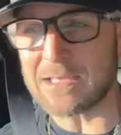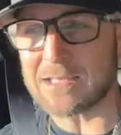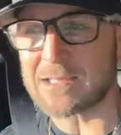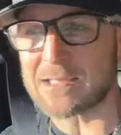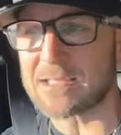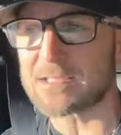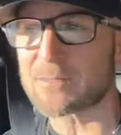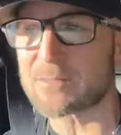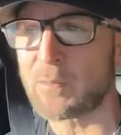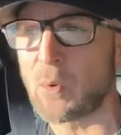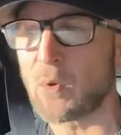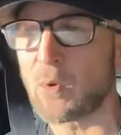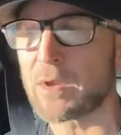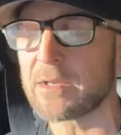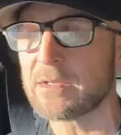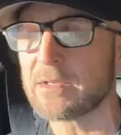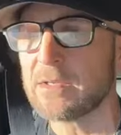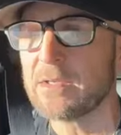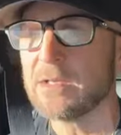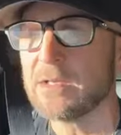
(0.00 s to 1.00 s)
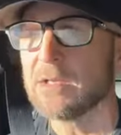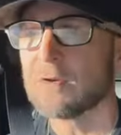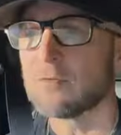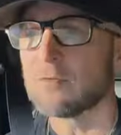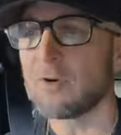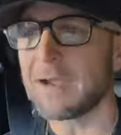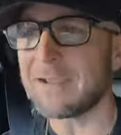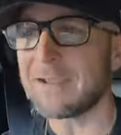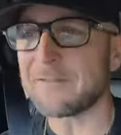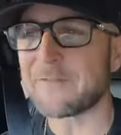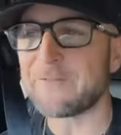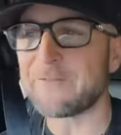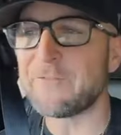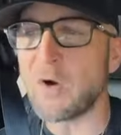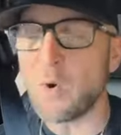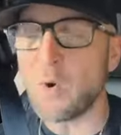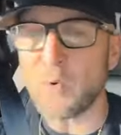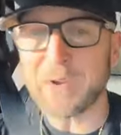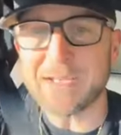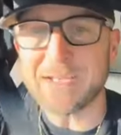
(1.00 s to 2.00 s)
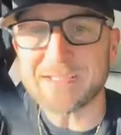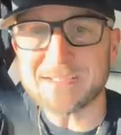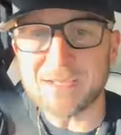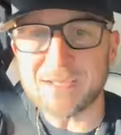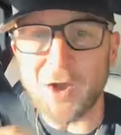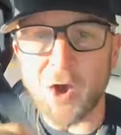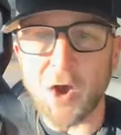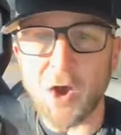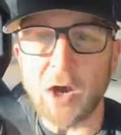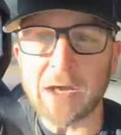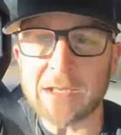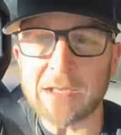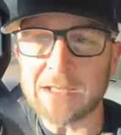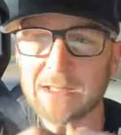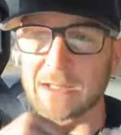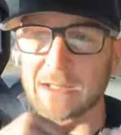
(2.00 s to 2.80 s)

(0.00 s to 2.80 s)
at this point, right? Focus on